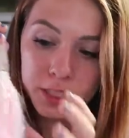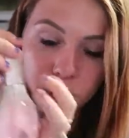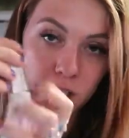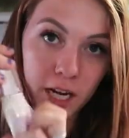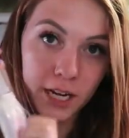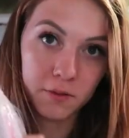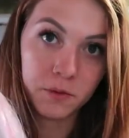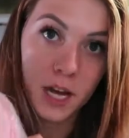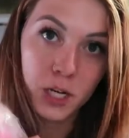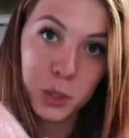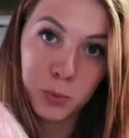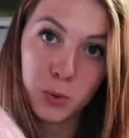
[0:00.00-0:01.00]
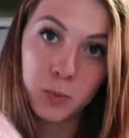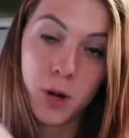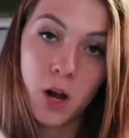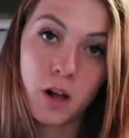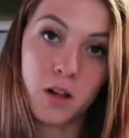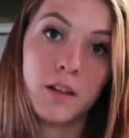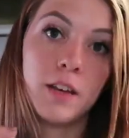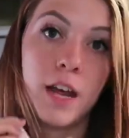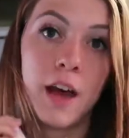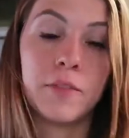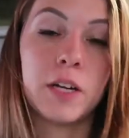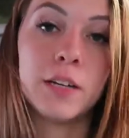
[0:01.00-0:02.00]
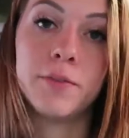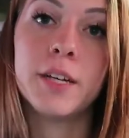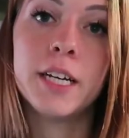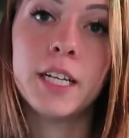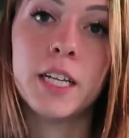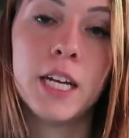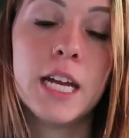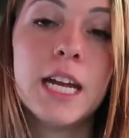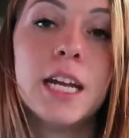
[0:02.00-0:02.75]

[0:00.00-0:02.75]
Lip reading: giant Flashabou ball. Not very fun.